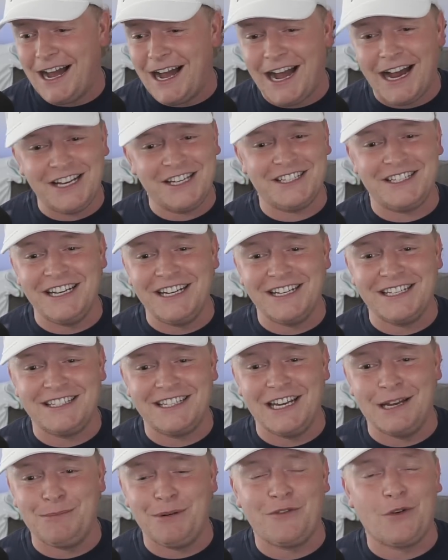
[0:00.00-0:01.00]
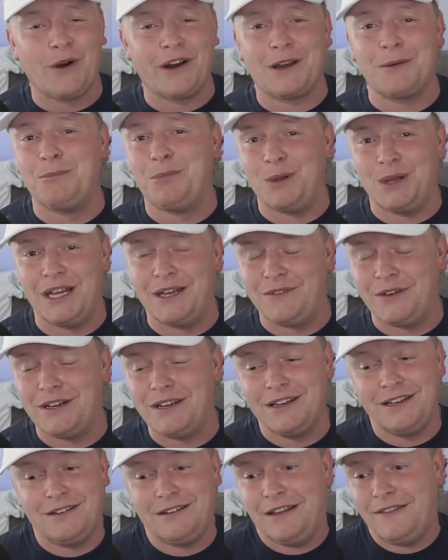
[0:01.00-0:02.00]
I just need to see it before I can believe it,
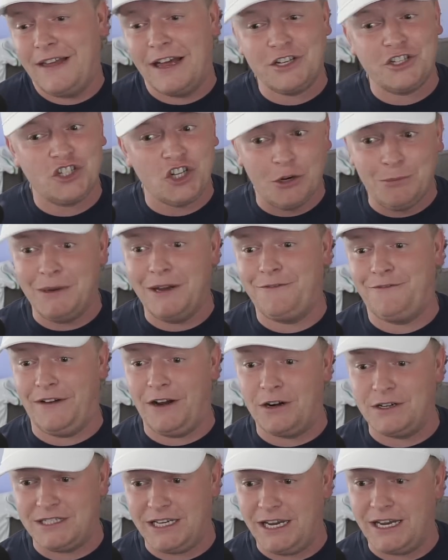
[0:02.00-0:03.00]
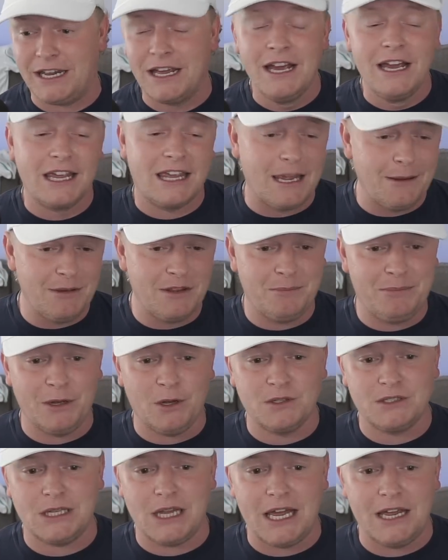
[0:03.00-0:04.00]
and that should be a fair take. Give me the
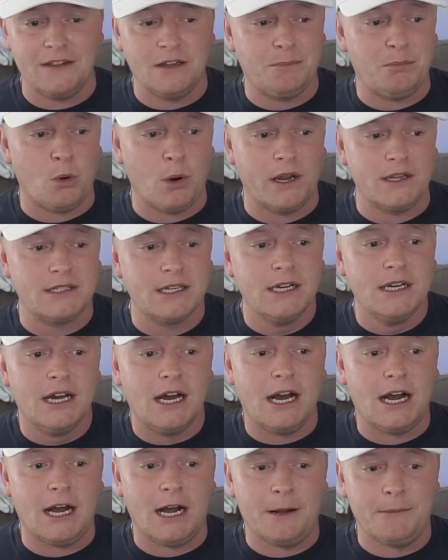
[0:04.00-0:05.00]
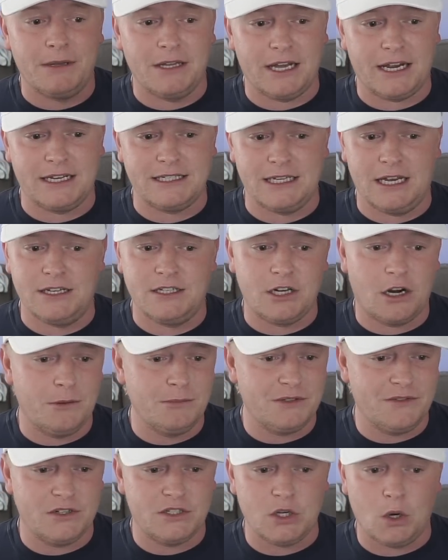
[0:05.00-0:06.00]
Bills, laying the points. And like I said, in
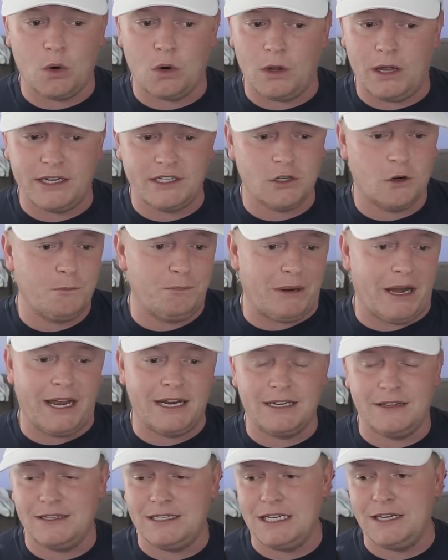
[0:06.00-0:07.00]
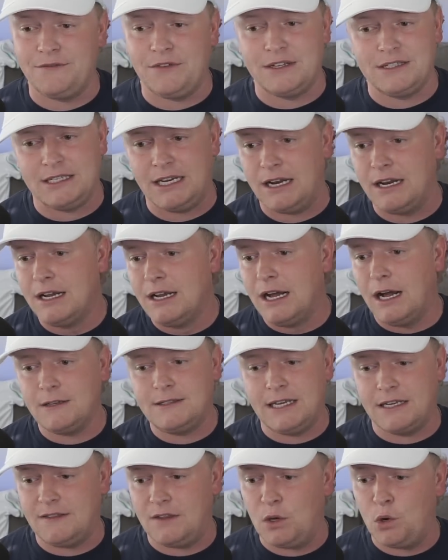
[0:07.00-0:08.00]
terms of a total, I don't buy into the defense yet. I'll
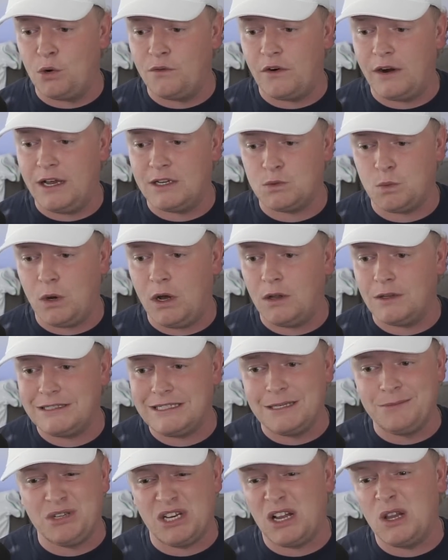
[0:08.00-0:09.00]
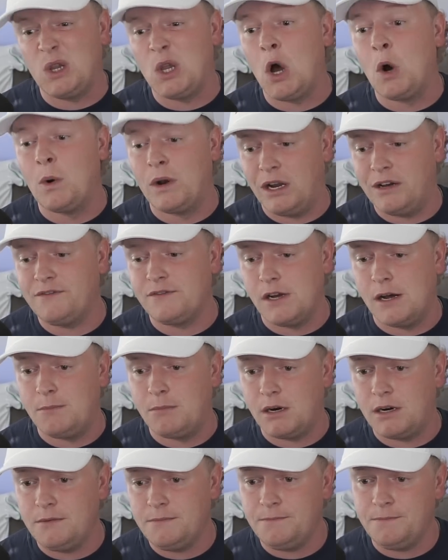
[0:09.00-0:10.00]
take the over as well. It seems like a low enough
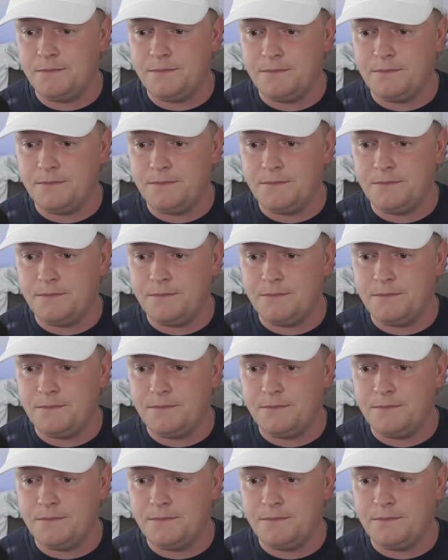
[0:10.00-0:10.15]
number.